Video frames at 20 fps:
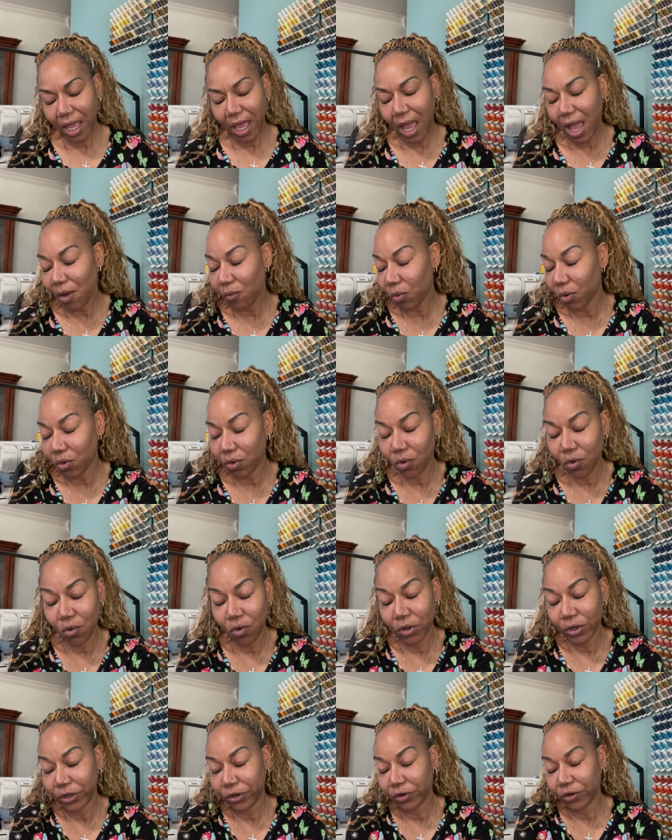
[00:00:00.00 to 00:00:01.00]
I won't go
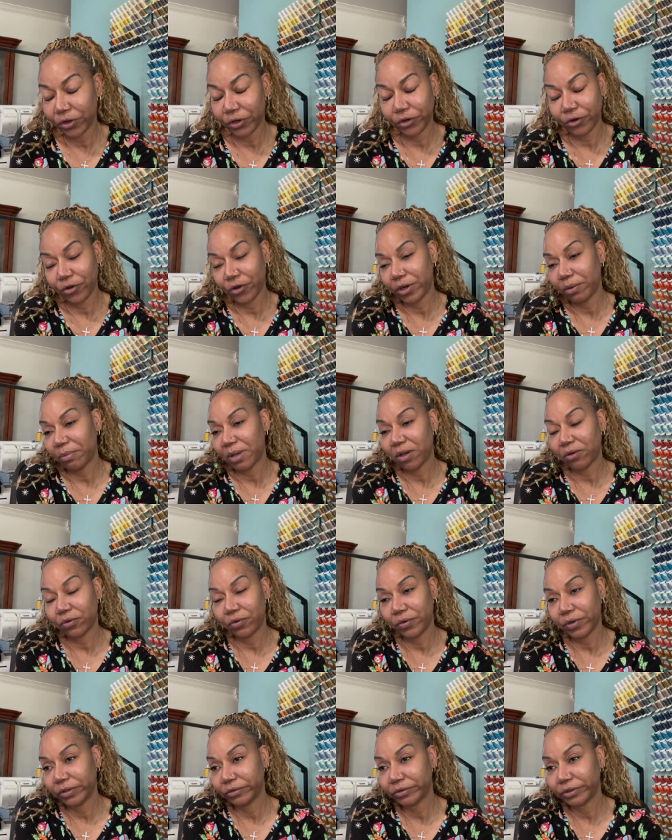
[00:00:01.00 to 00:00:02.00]
on and on and on about
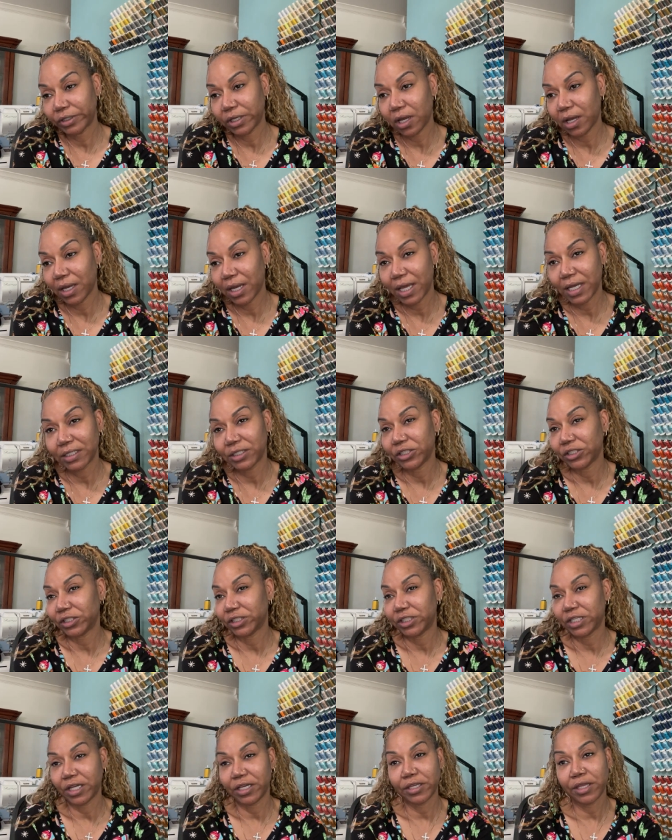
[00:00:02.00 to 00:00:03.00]
quilting, y'all. I'll just
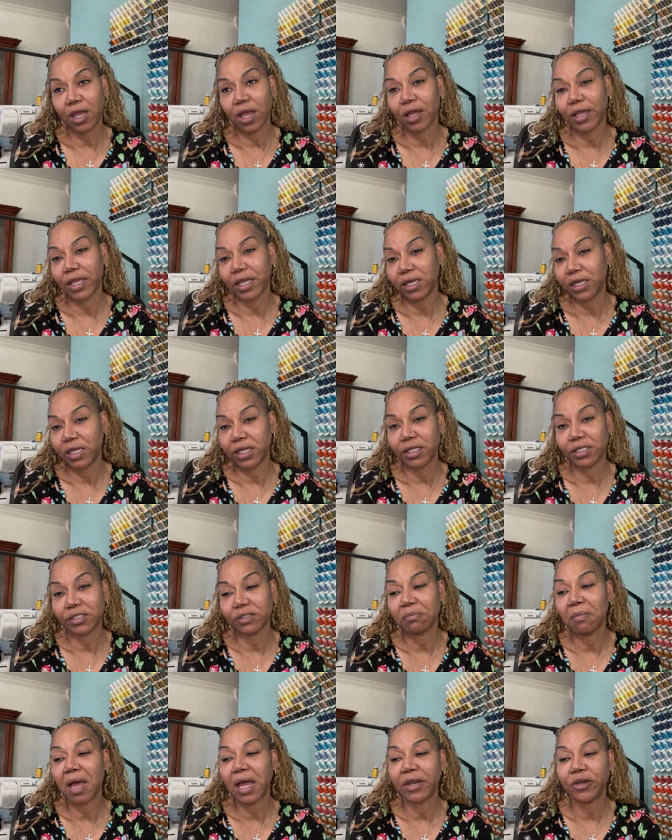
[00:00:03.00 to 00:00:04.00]
tell y'all, it is
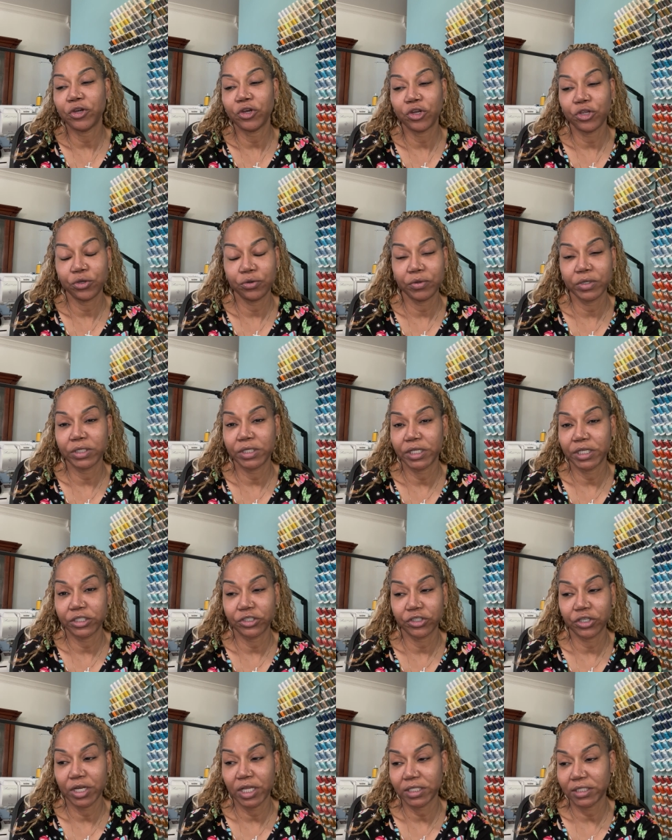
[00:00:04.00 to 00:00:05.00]
my new
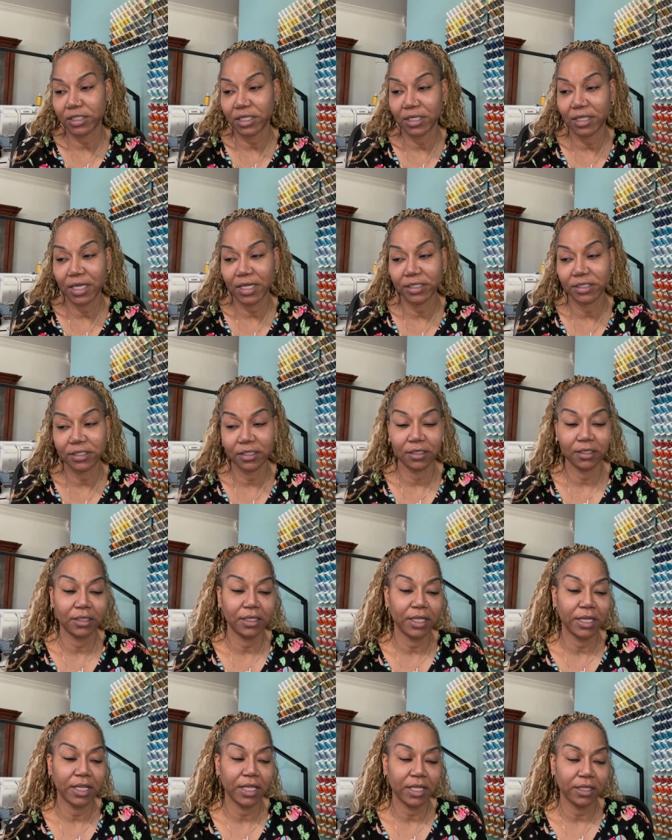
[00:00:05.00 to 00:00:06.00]
addiction. I said that to the
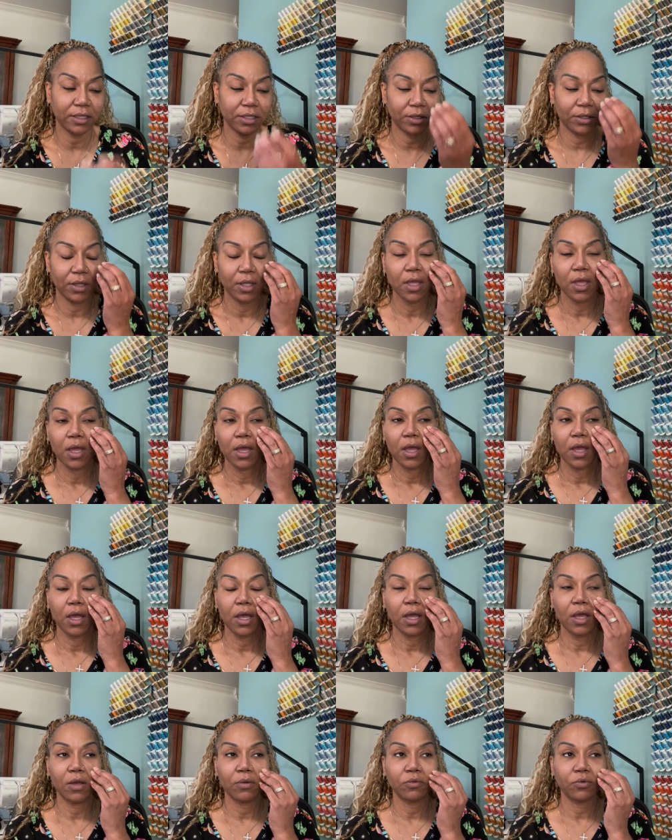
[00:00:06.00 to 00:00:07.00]
lady at the
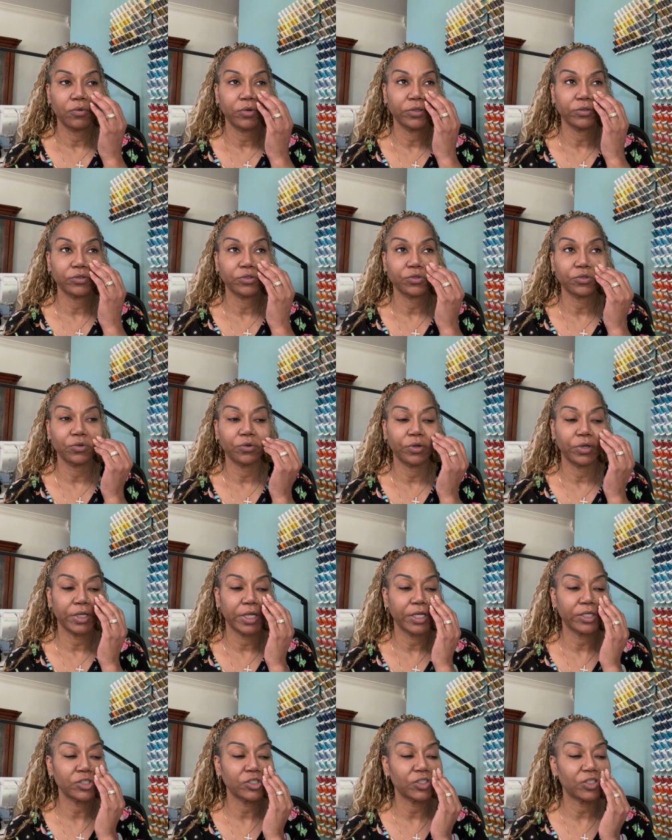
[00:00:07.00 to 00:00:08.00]
quilt store
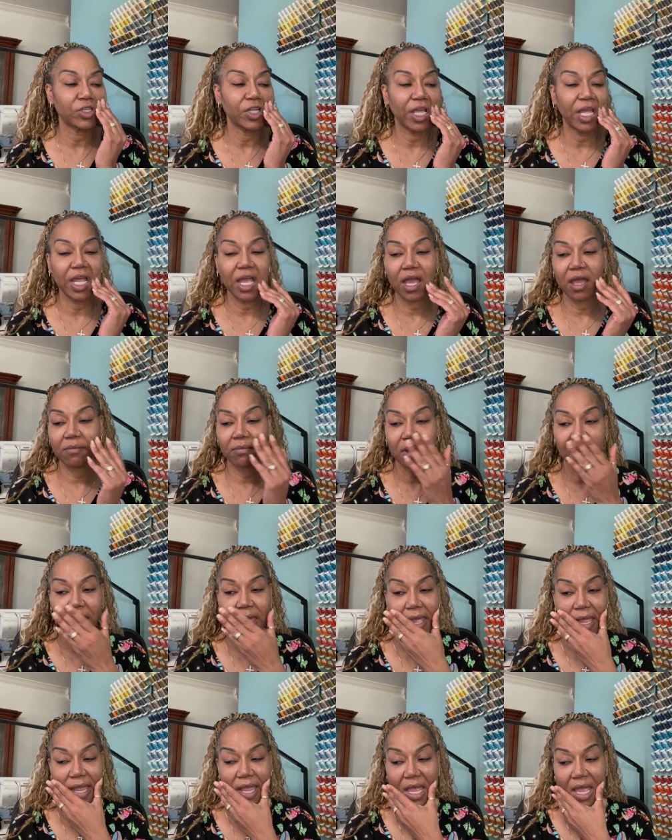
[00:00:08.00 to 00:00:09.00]
yesterday. I'm
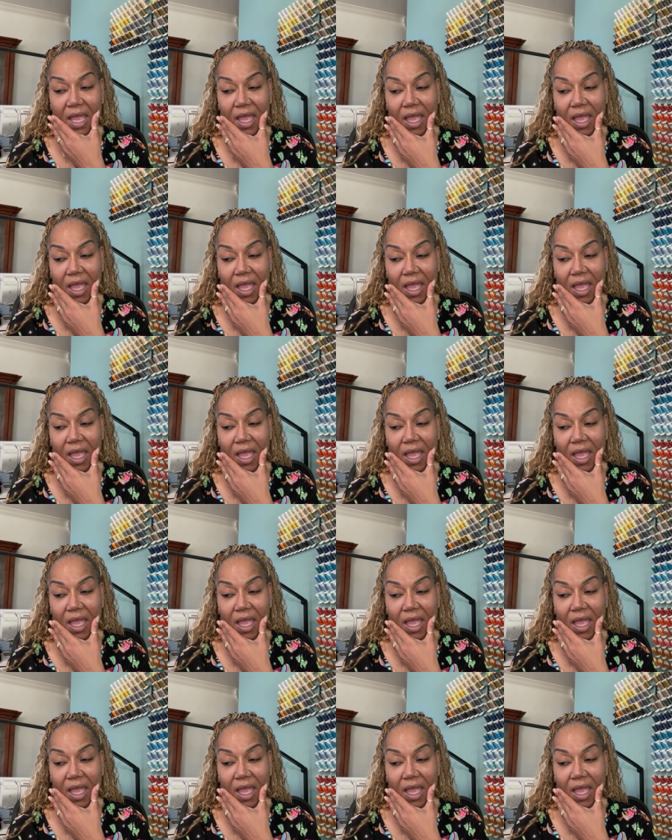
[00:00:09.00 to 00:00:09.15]
like,